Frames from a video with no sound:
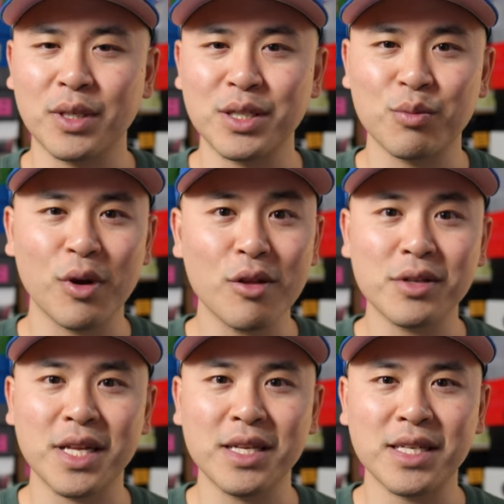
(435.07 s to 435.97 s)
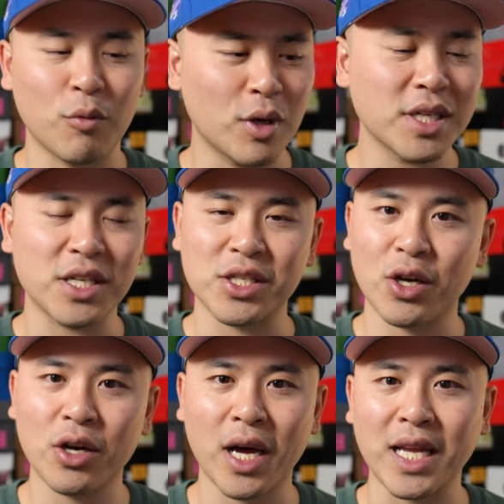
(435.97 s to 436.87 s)
but just one of those things that once I
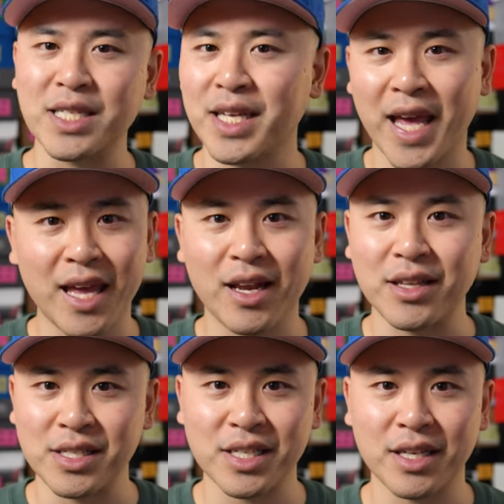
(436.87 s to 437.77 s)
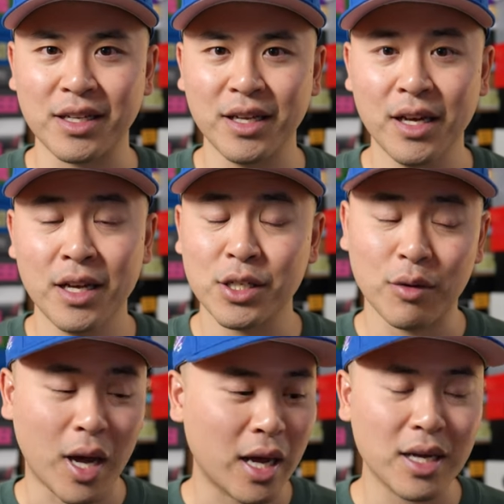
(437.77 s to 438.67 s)
saw it, I just can't unsee it.
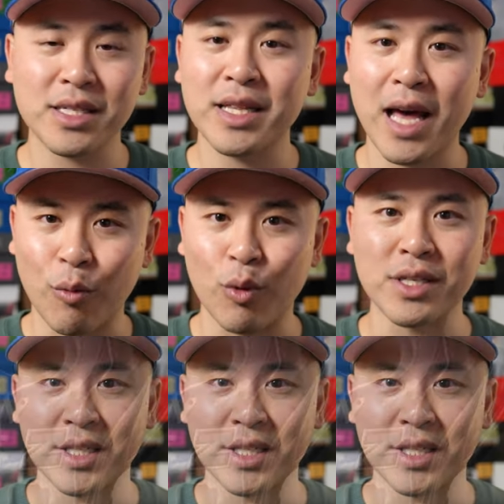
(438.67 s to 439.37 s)
So I gotta say that was